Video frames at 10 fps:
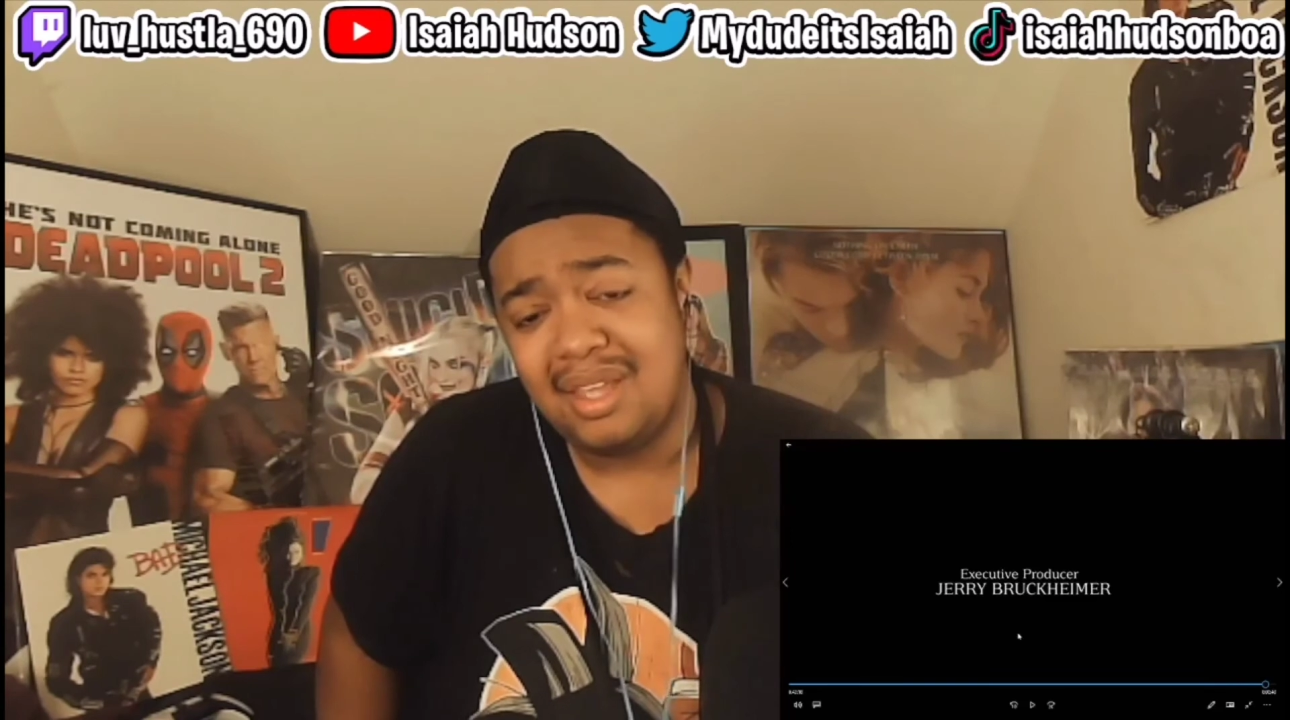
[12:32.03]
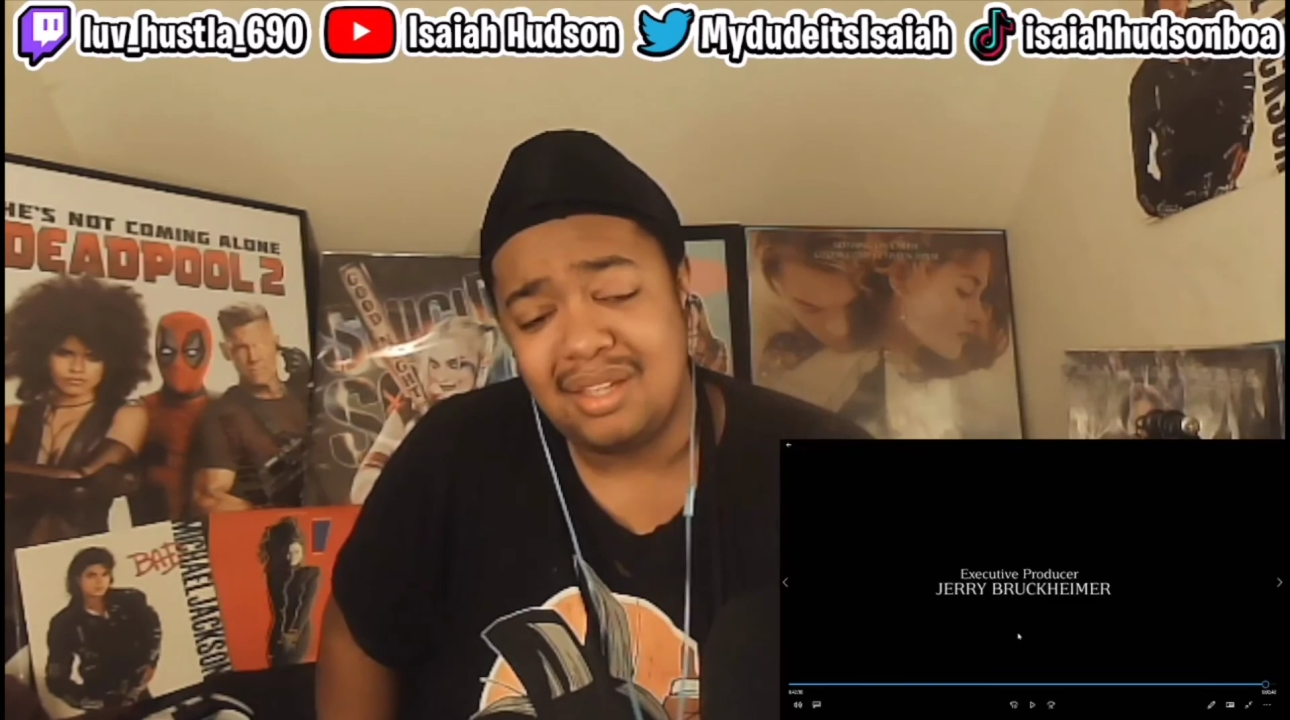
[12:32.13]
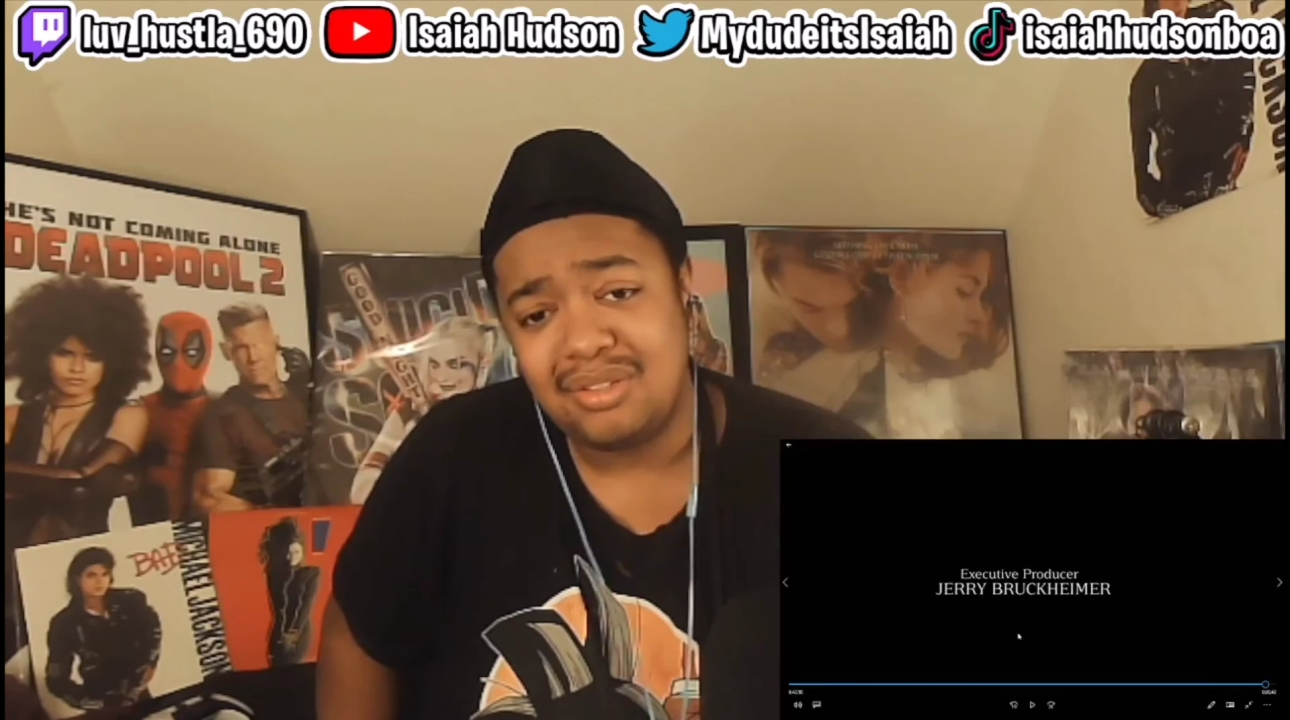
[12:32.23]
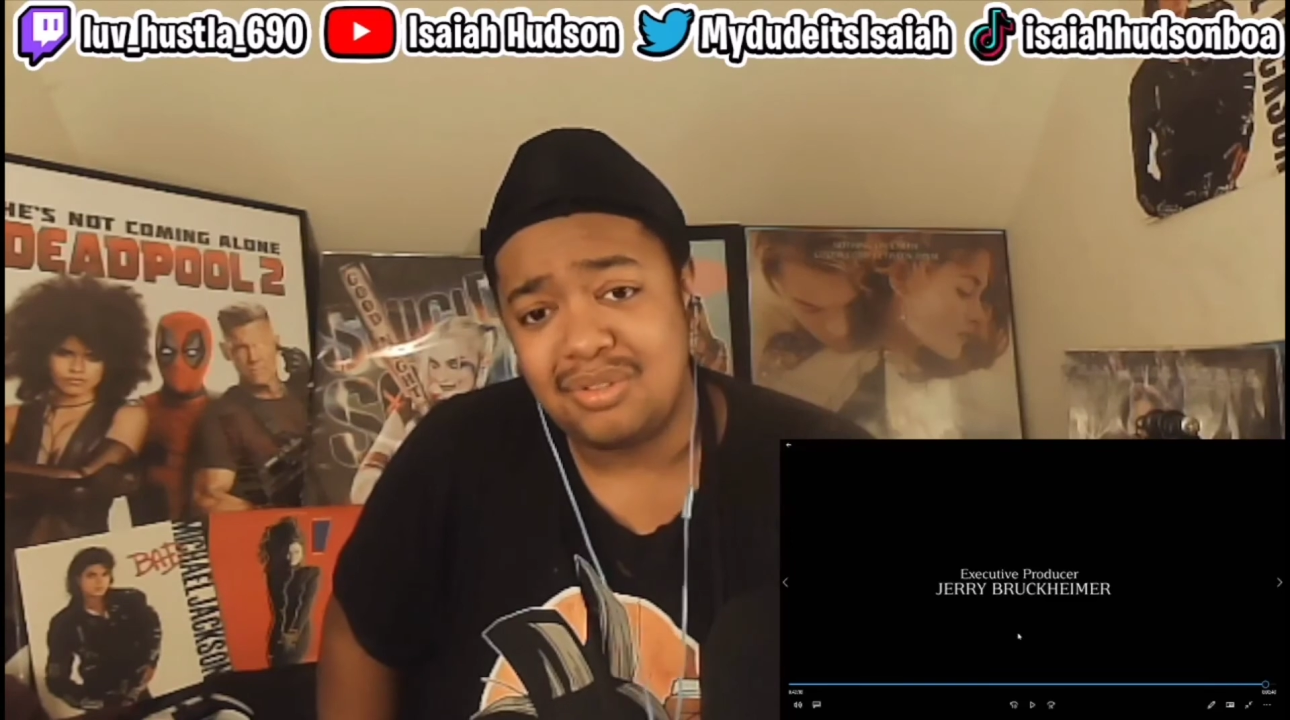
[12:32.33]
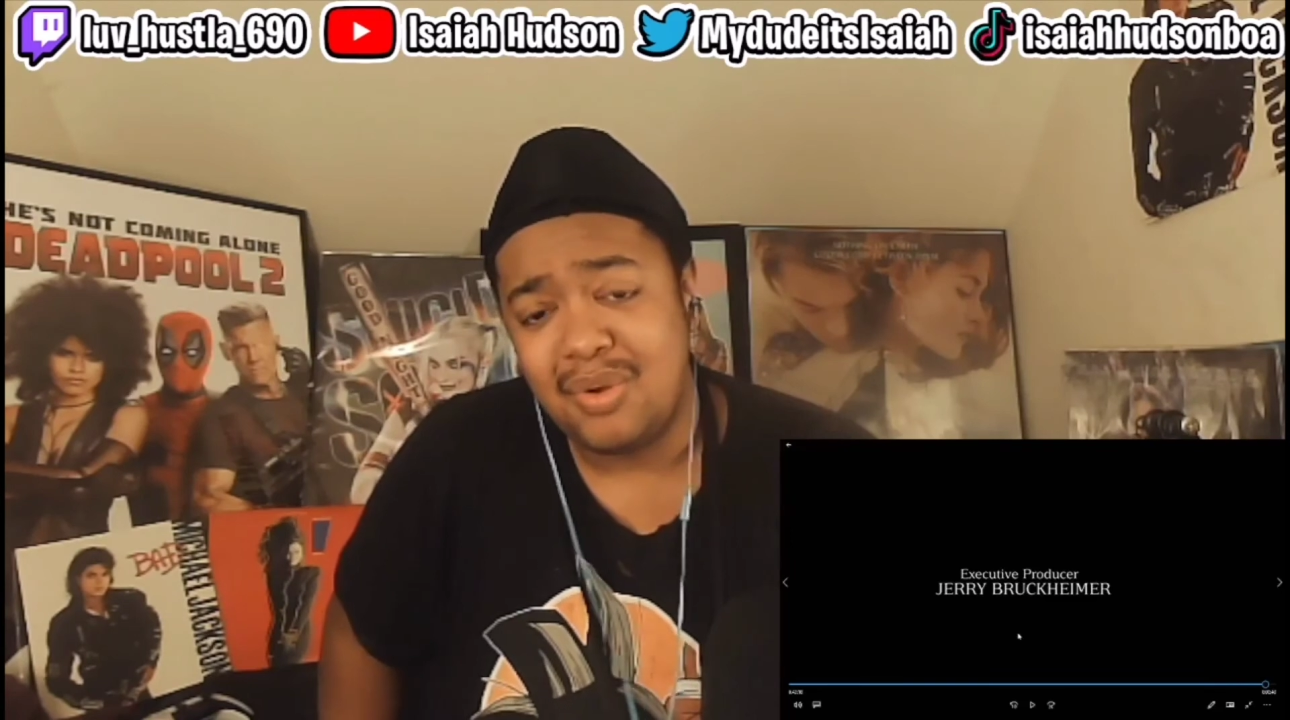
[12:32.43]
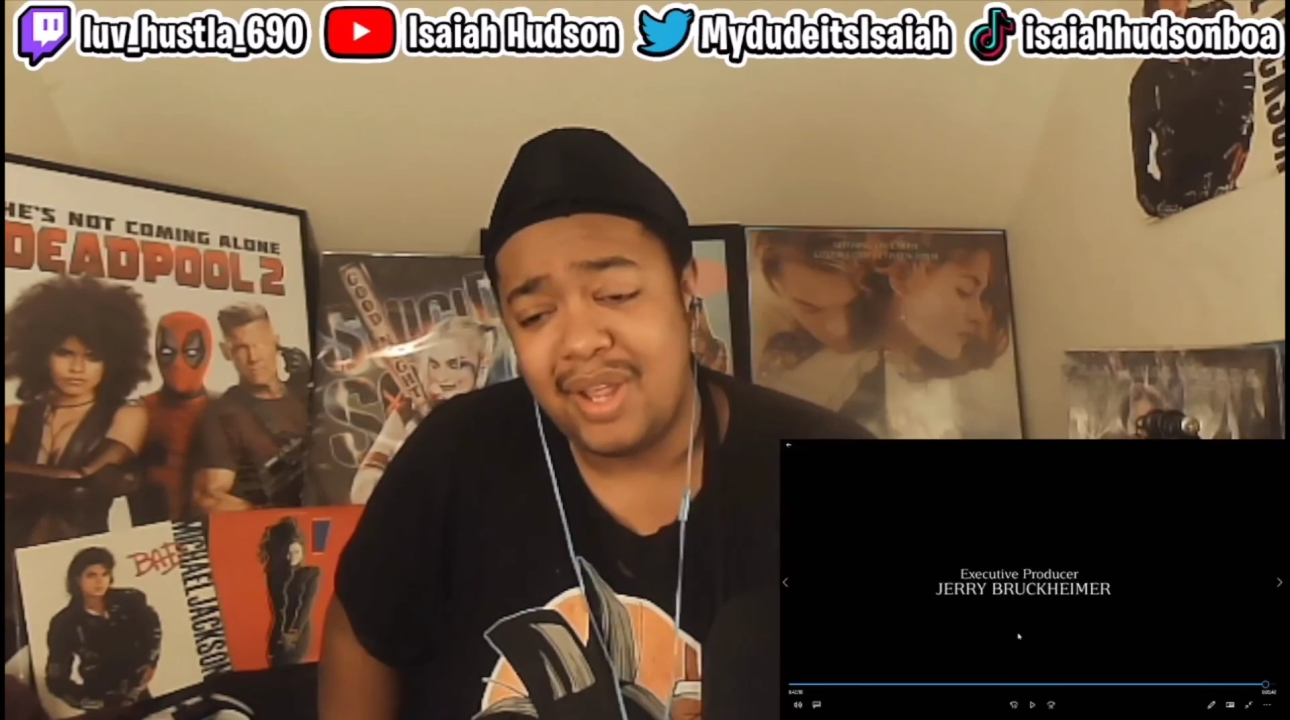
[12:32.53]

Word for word: she's going